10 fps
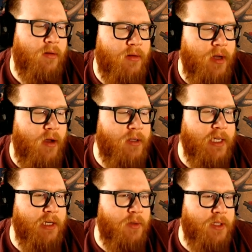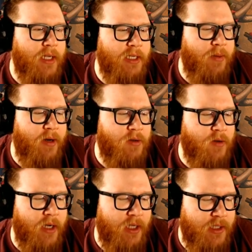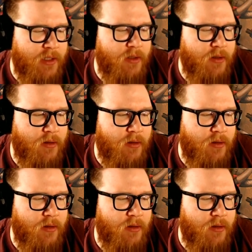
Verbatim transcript: No, Sand Witch takes better trades.